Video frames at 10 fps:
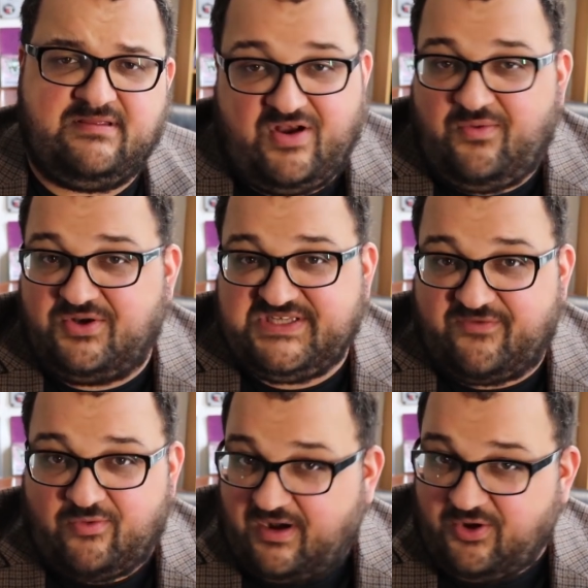For anyone who's
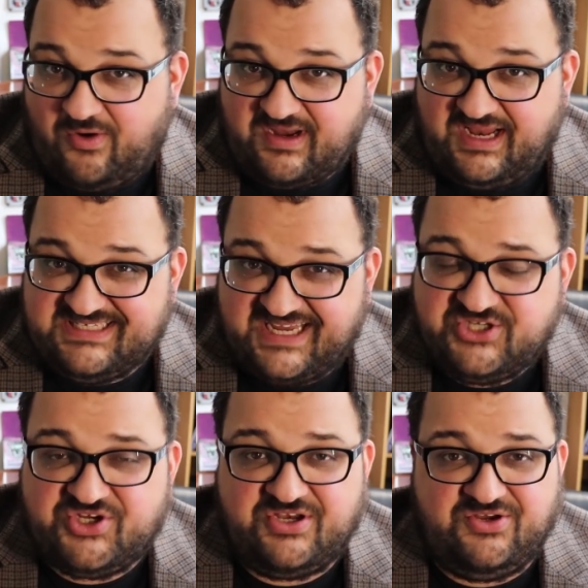ever run an
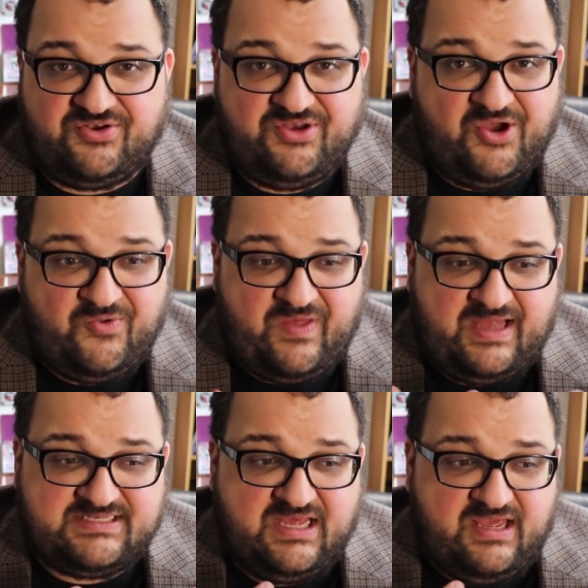organization, you'll know
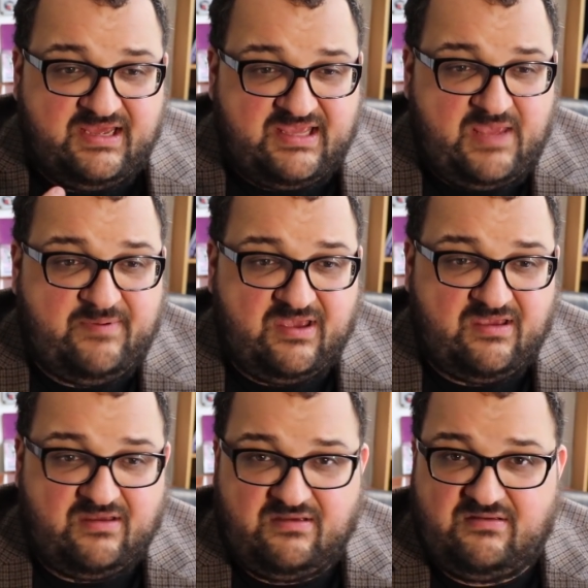that
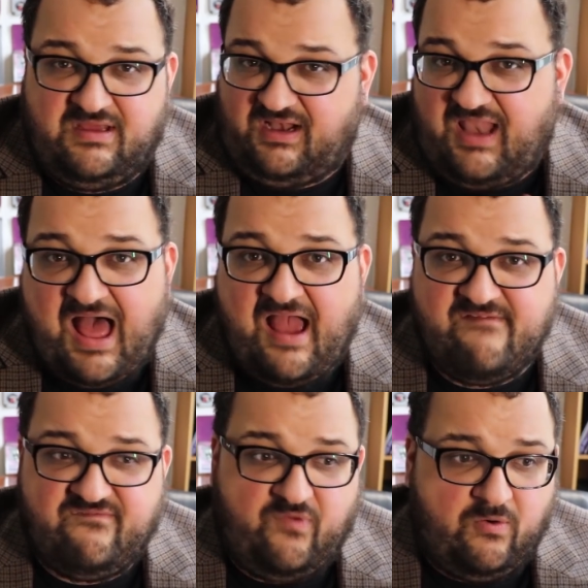keeping it
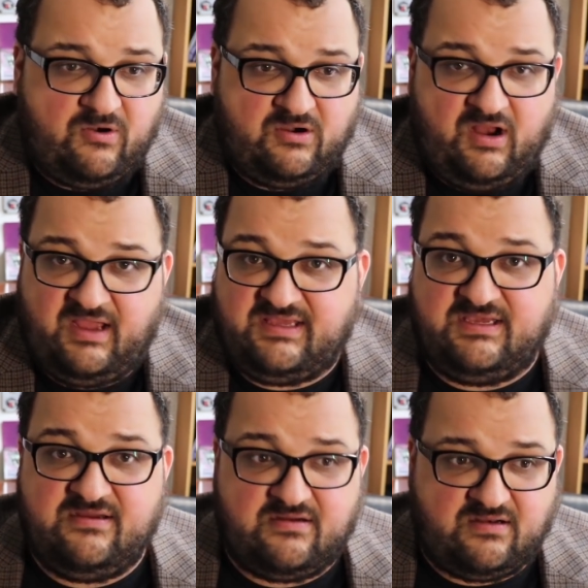alive for a
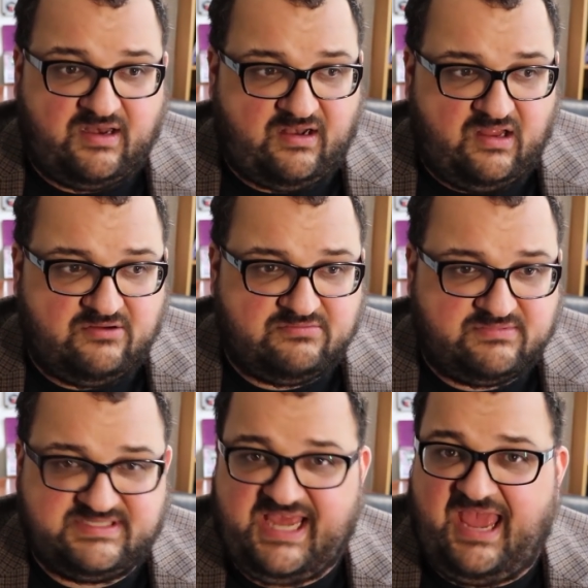year, let
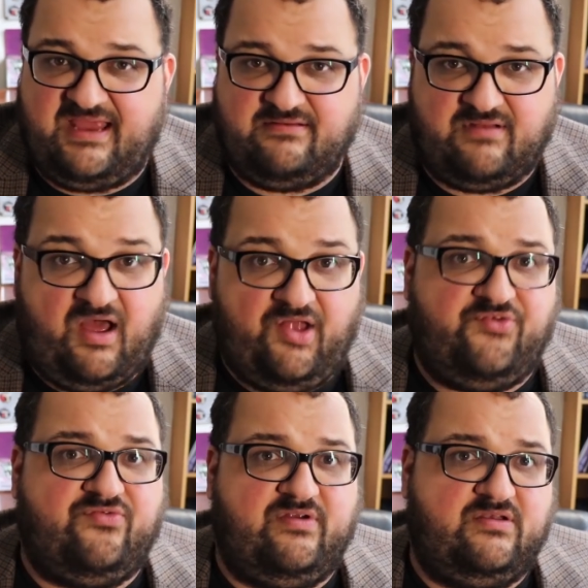alone 10,
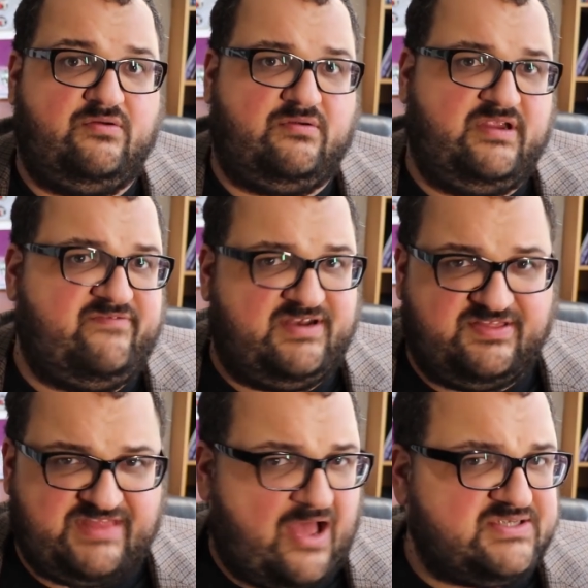100, or even
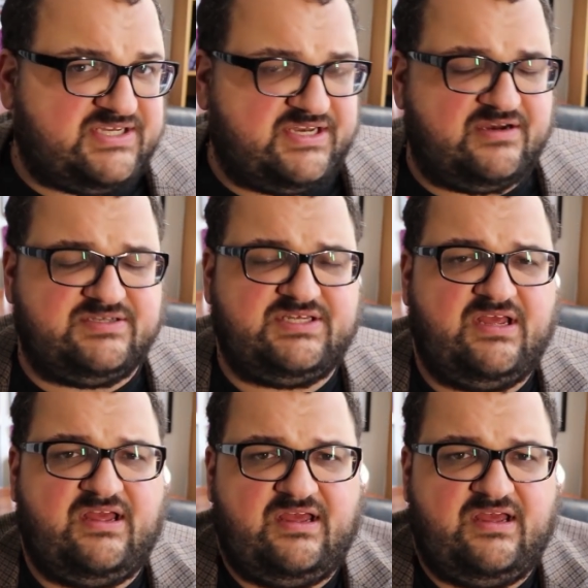1,000 years,